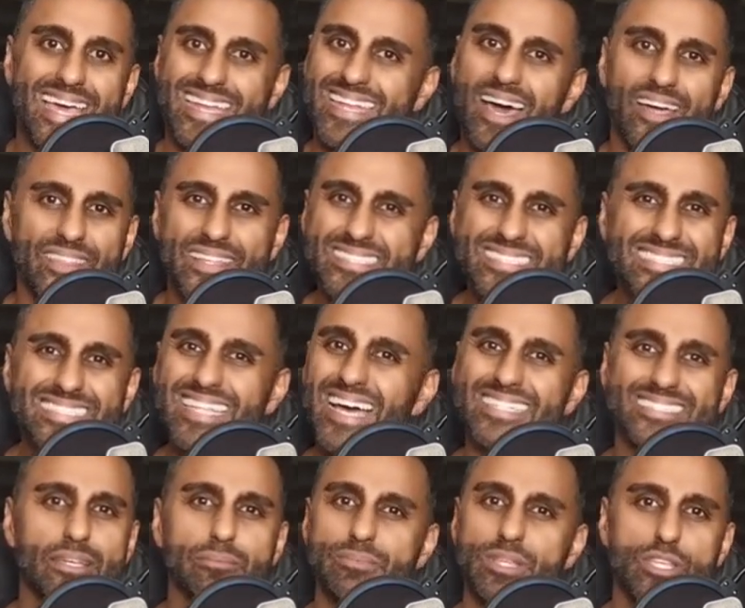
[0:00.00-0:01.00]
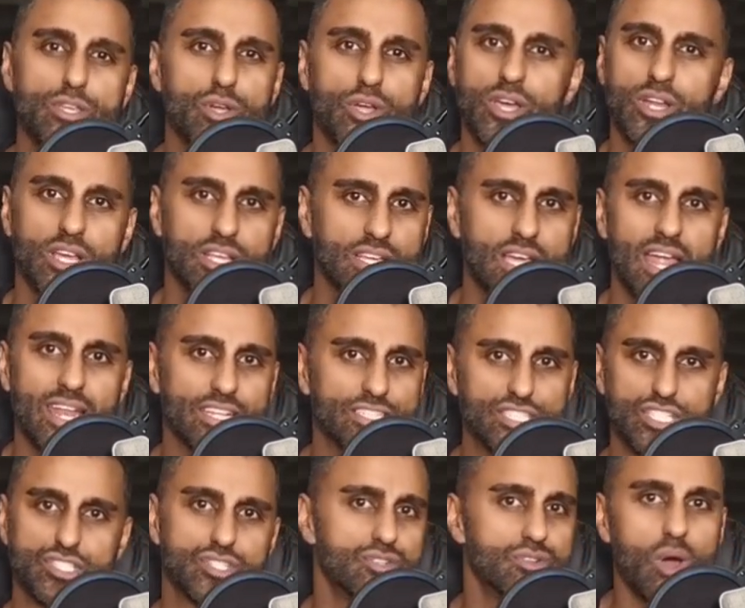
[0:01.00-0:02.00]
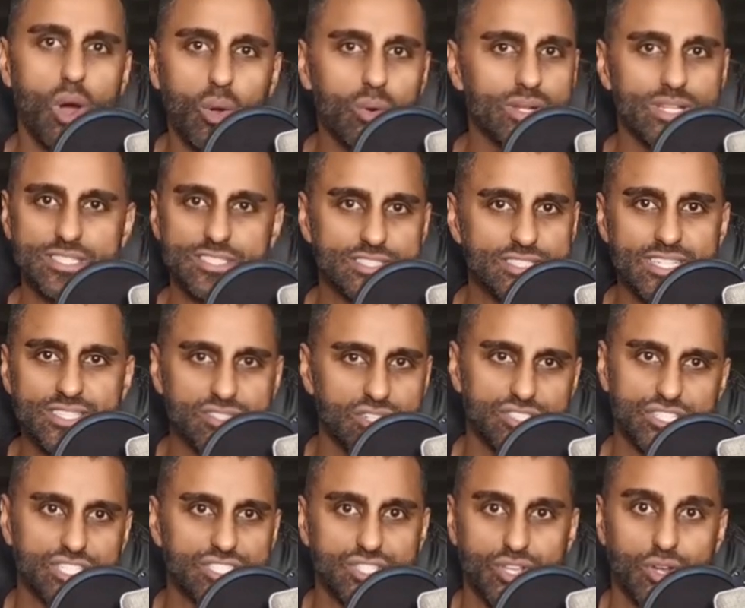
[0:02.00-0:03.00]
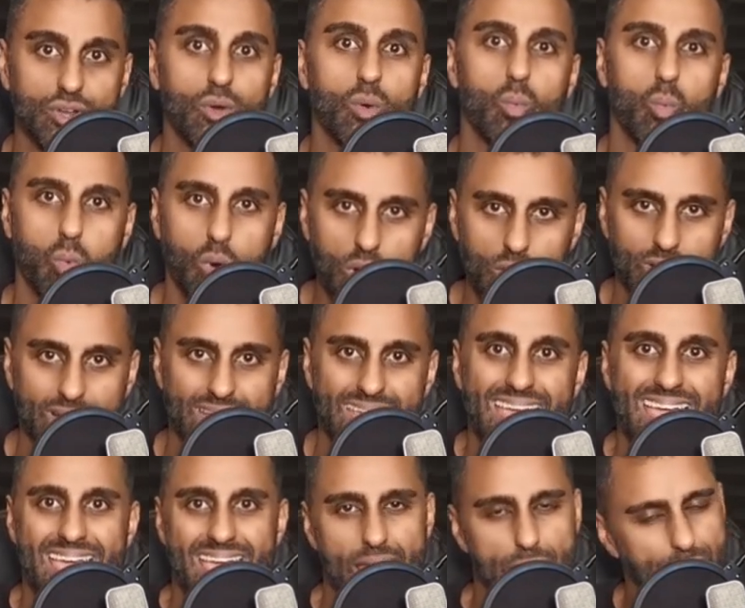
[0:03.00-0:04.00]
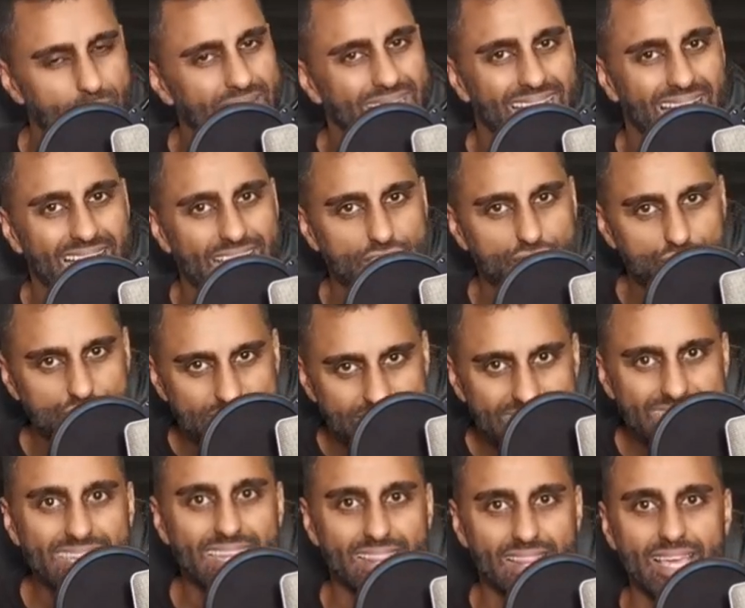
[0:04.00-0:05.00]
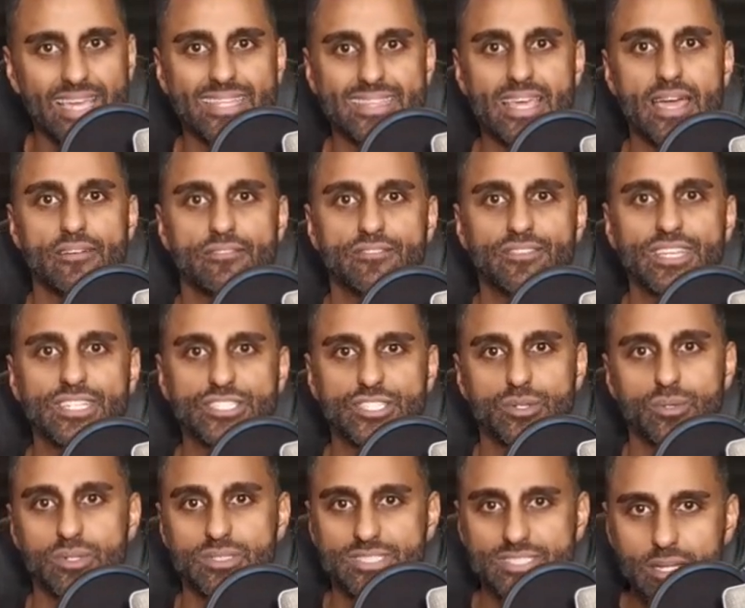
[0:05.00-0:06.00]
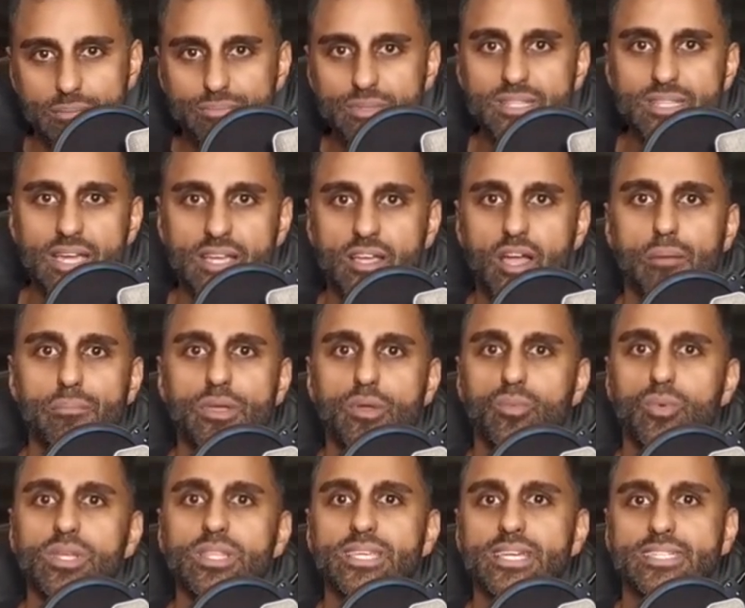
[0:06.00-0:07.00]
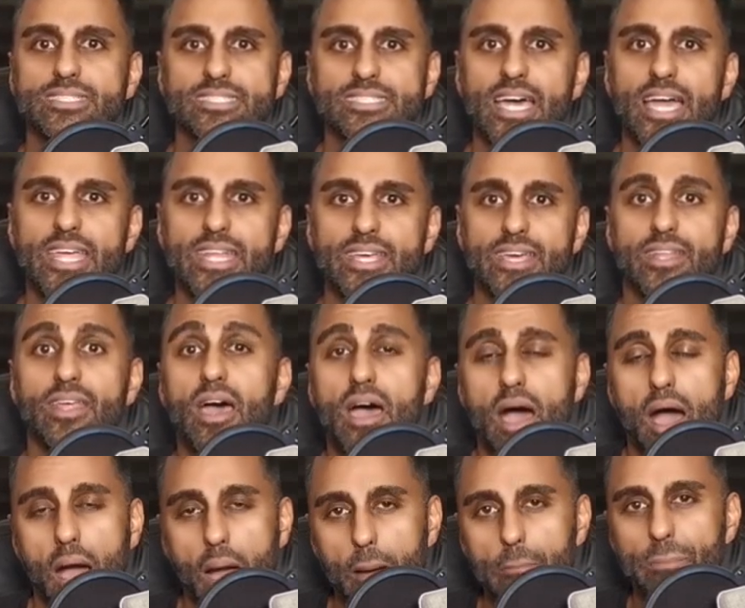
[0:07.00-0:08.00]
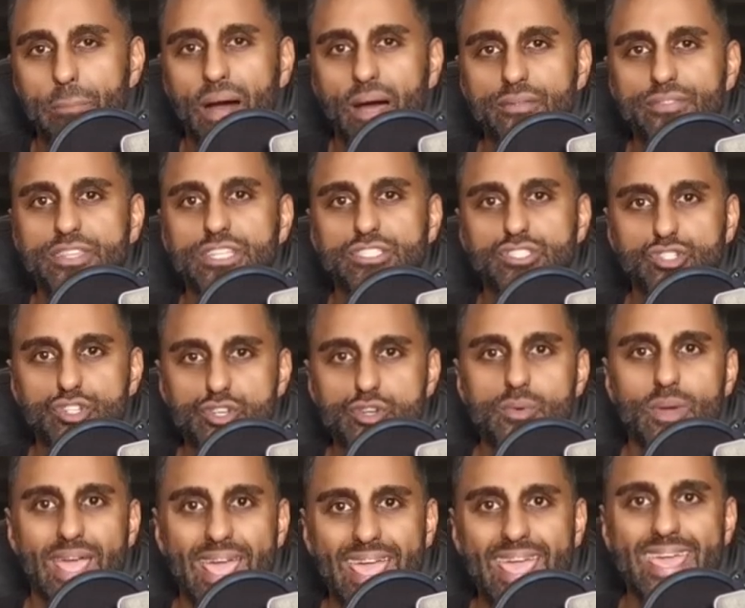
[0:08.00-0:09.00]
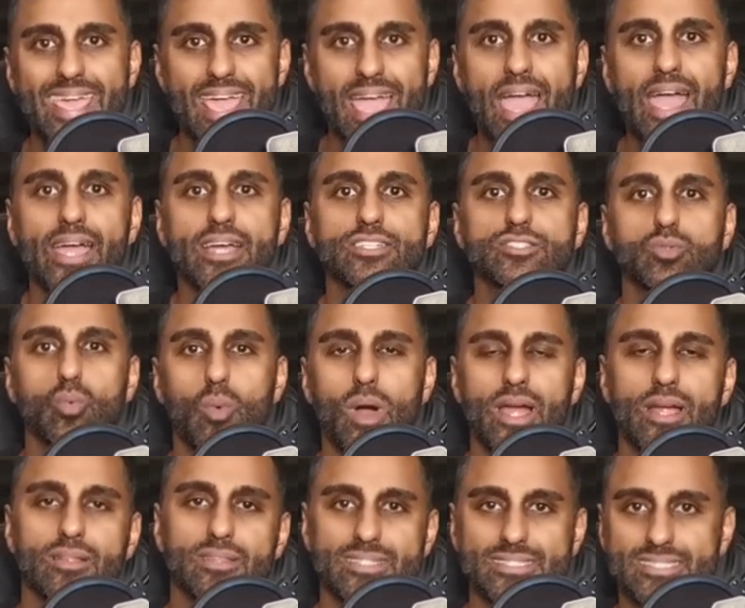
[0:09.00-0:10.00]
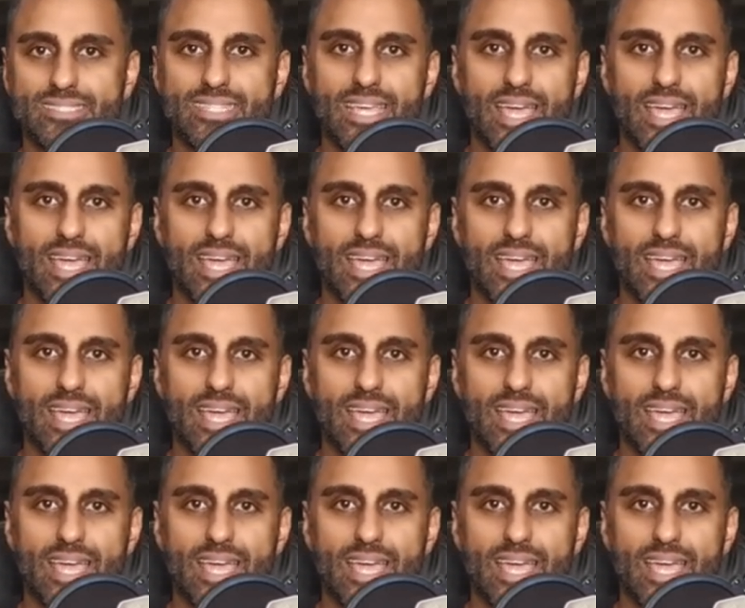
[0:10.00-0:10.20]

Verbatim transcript: Now this is not something you're going to kind of just notice, things are just going to work, but I did like that feature. It was something that got me really excited about this new AX wireless